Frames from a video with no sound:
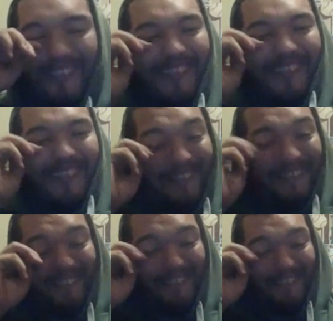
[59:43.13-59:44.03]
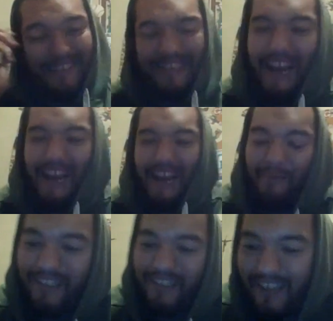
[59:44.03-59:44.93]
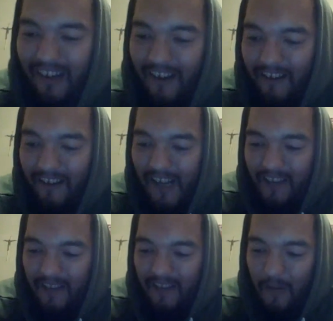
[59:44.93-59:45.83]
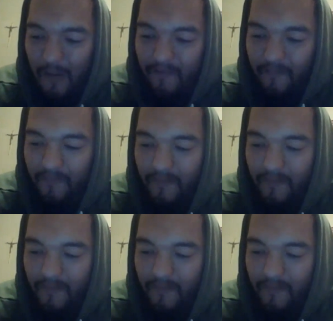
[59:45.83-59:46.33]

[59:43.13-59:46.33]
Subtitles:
You know what WWE's Survivor Series